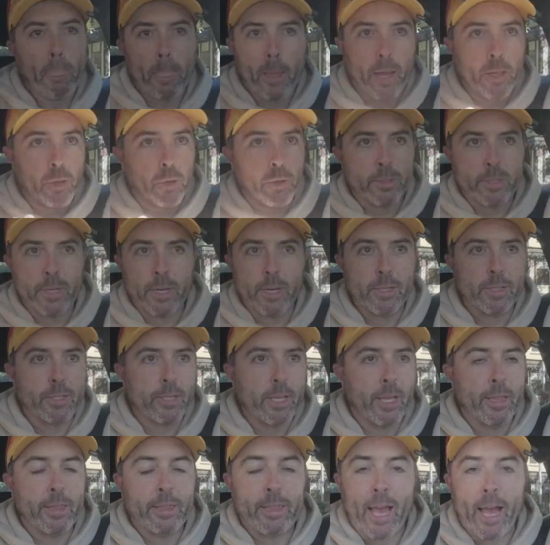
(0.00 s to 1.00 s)
I looked at it and
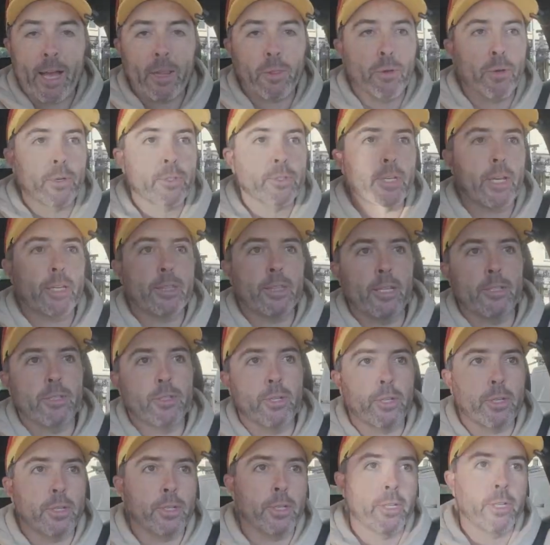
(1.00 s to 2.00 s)
said, that looks like they
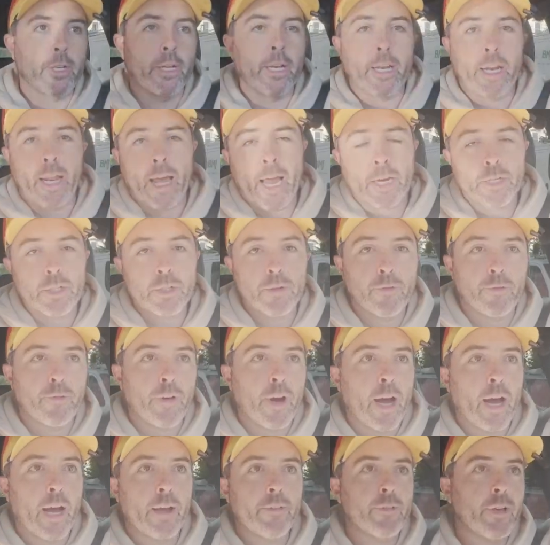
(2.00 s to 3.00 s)
took an Action
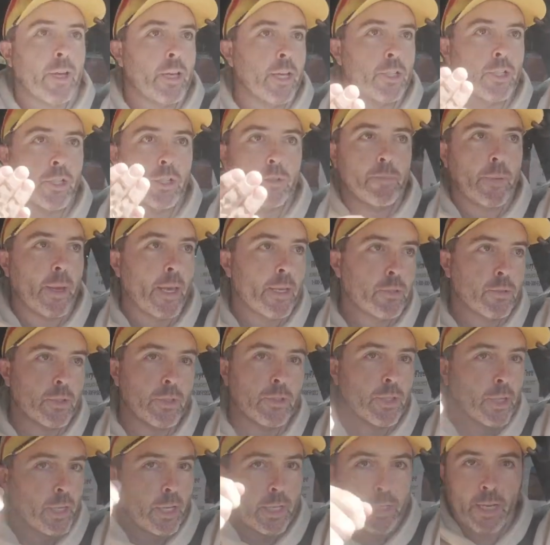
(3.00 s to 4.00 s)
5 and just
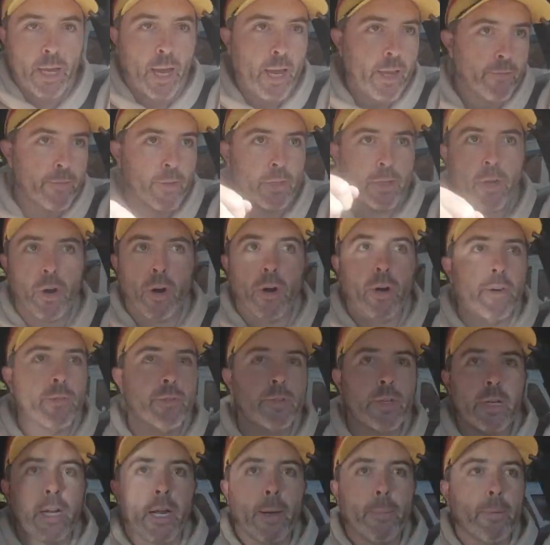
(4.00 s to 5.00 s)
basically took a knife and
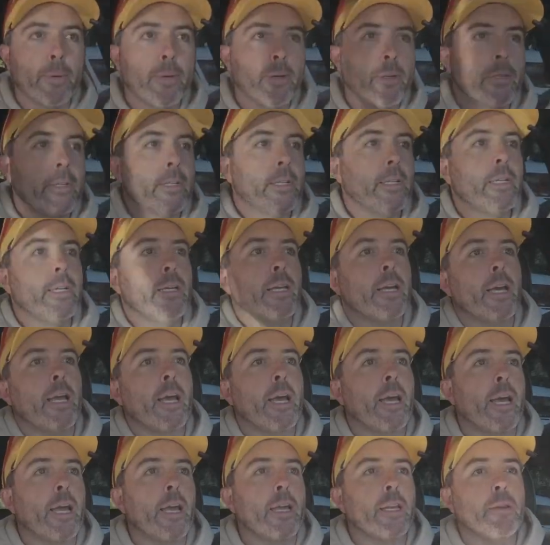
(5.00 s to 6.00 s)
carved it up
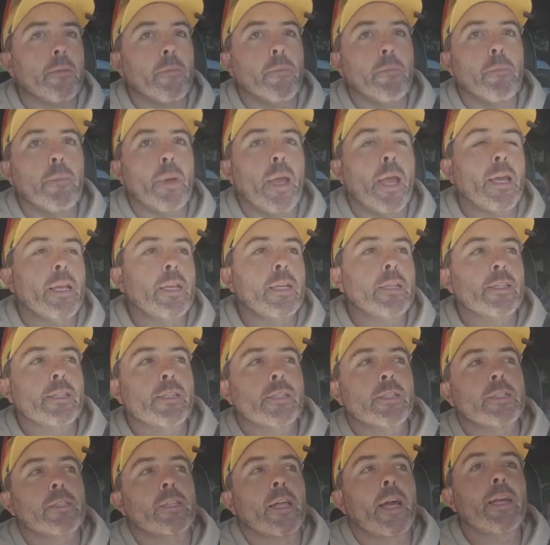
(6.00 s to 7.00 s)
and made it
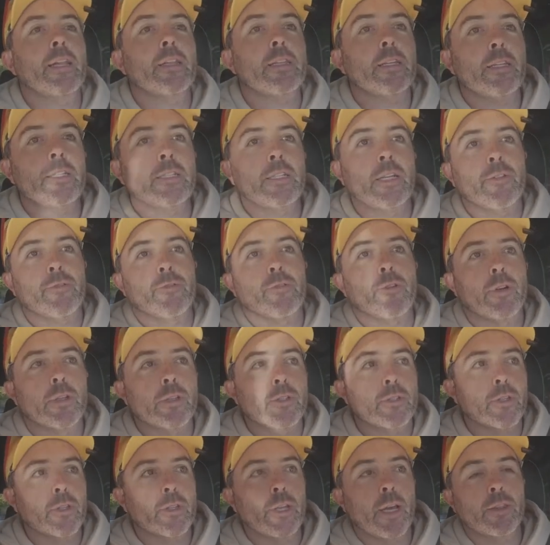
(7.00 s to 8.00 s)
slightly
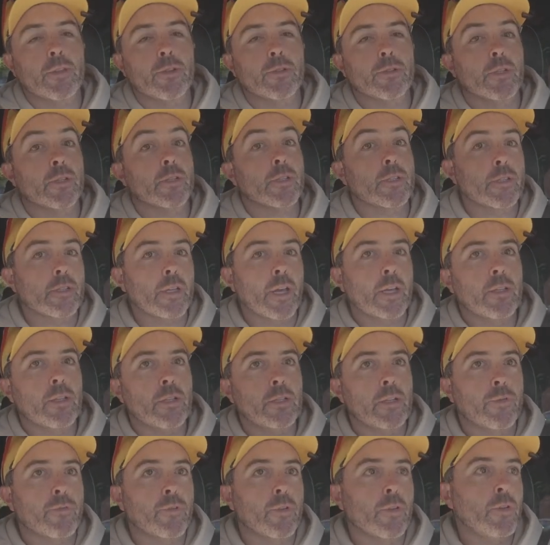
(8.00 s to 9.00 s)
different so that there's a slightly
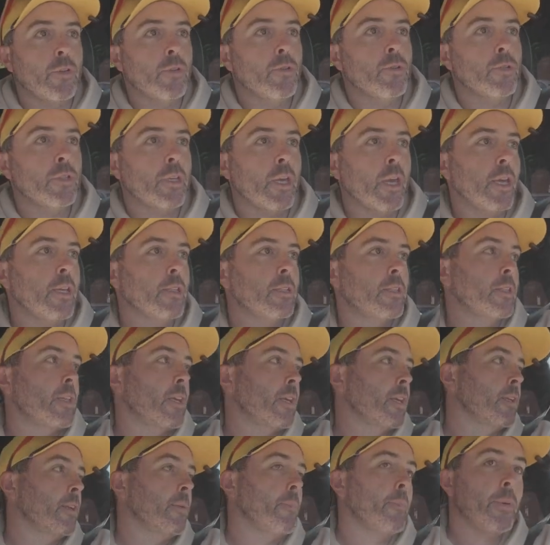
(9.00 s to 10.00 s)
different use case and
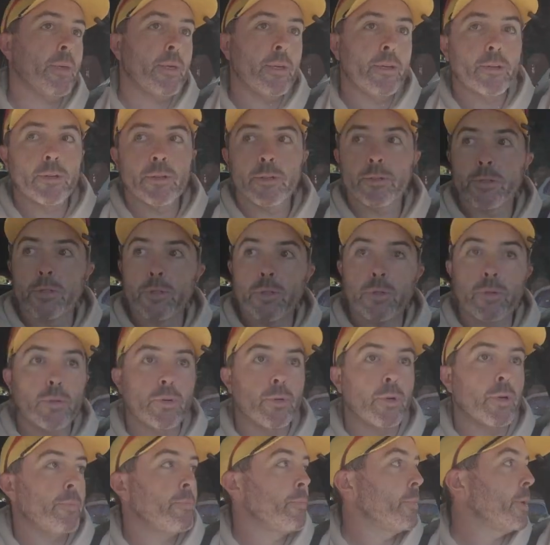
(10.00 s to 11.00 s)
it can appeal
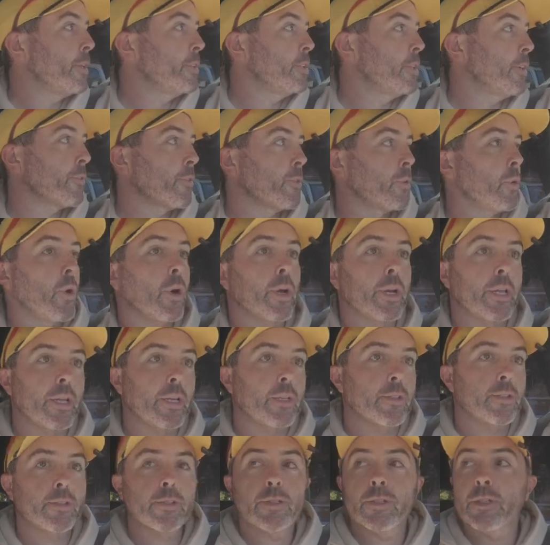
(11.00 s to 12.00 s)
to a different
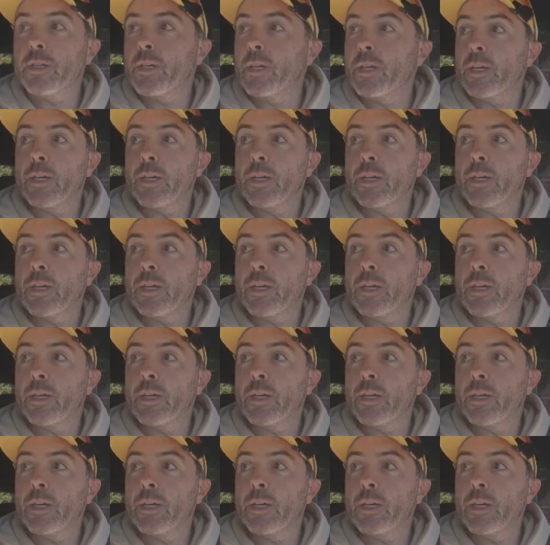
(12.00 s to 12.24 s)
audience